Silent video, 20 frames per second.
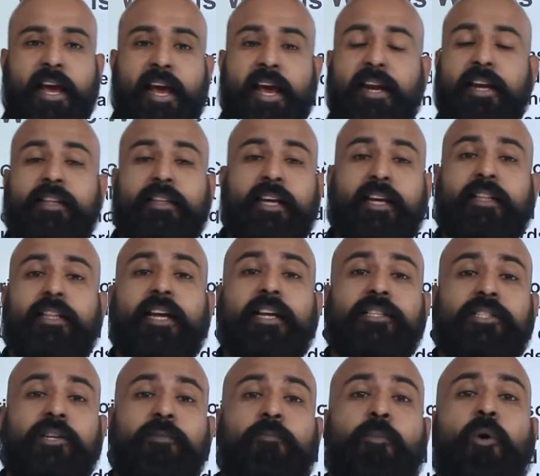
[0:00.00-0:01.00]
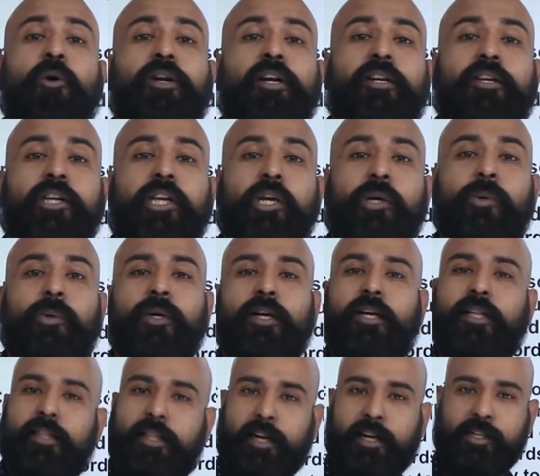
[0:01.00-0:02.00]
anything that is reported to you,
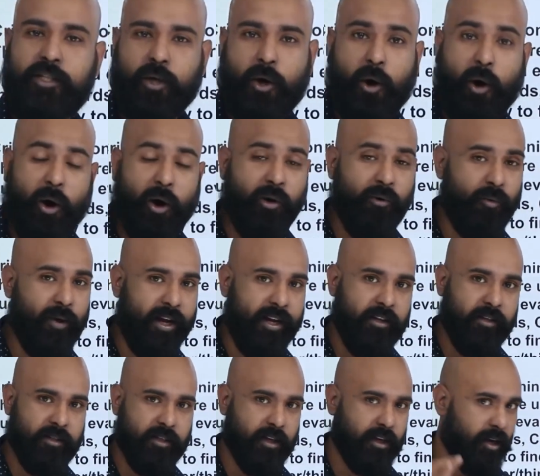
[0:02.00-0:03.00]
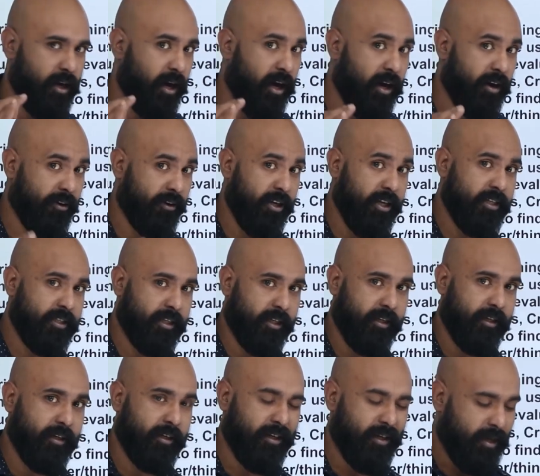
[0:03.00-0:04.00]
there is always a reason.
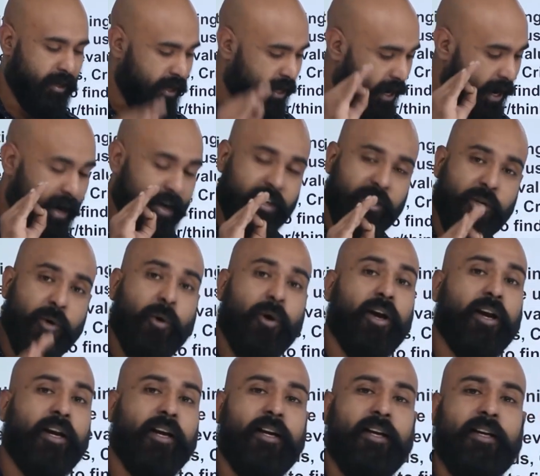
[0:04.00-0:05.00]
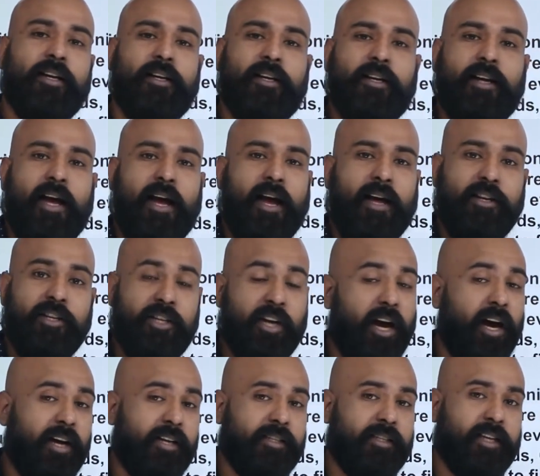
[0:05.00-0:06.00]
And your
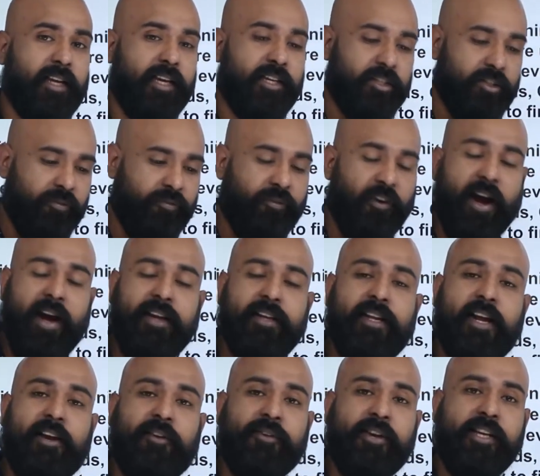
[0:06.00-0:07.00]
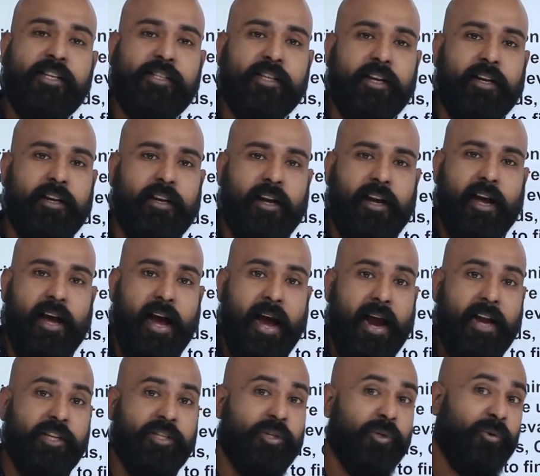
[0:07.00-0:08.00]
task is to find that reason
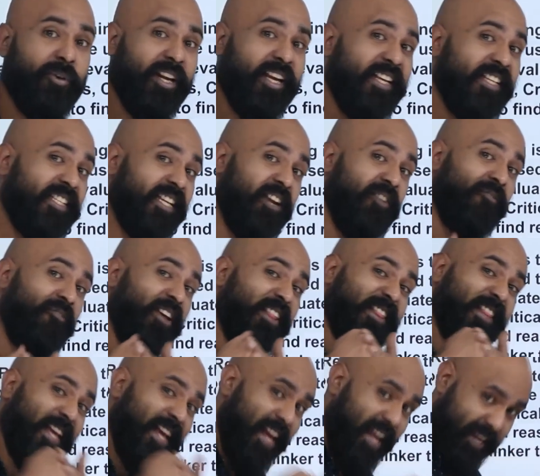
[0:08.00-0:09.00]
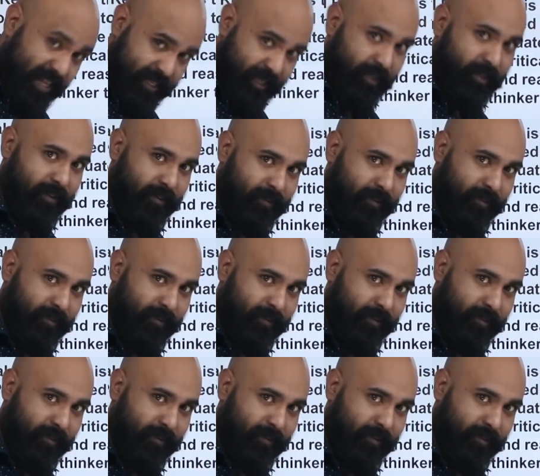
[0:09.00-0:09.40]
and to reason with it.